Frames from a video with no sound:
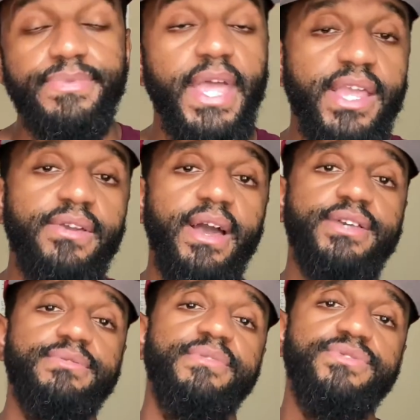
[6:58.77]
Thank you
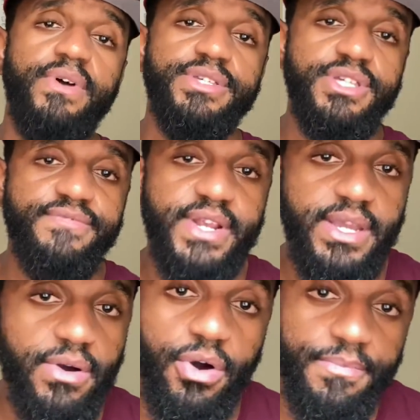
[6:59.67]
guys so much for watching this
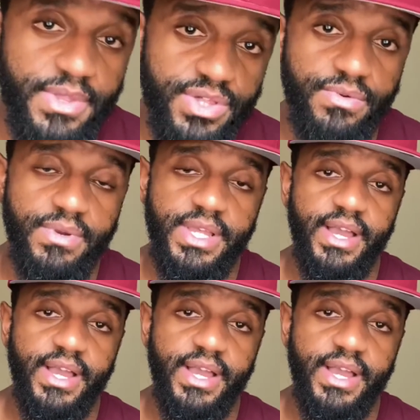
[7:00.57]
video. Hope that you really